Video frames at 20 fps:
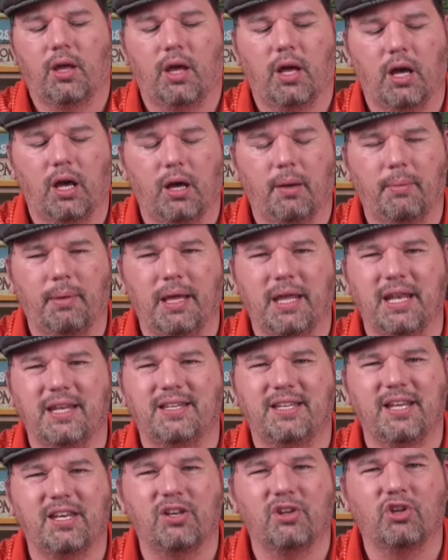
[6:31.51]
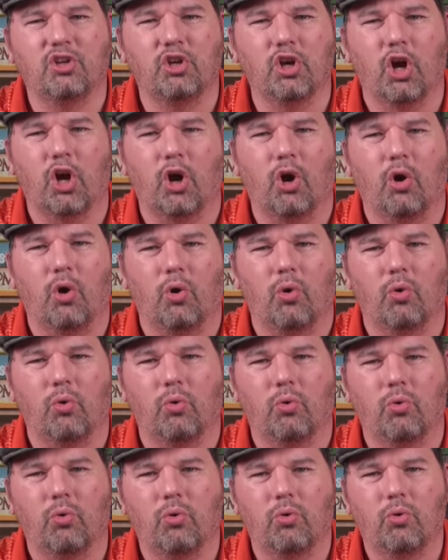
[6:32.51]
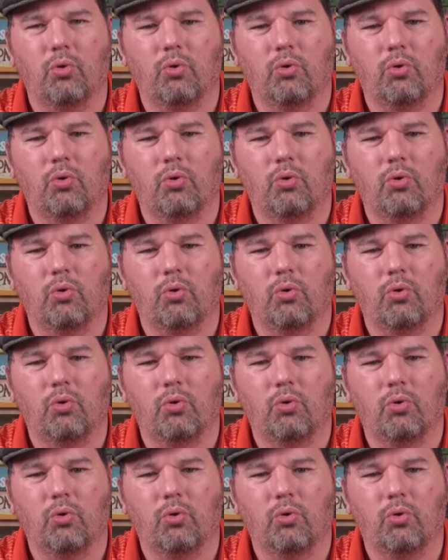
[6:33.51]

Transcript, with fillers: Um, and it didn't go,